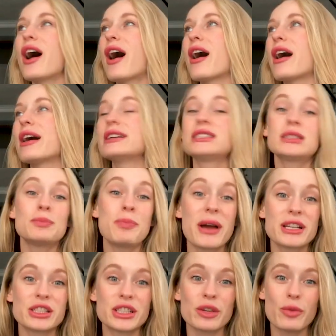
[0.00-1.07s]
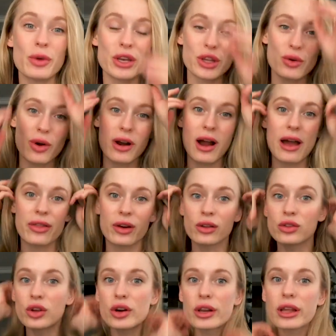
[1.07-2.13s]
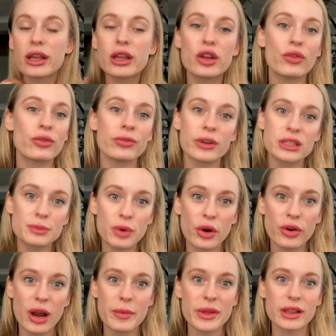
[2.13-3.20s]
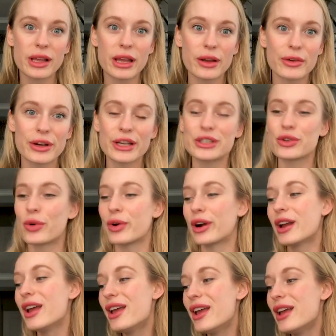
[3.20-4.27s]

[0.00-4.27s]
especially when you are either learning your first programming language or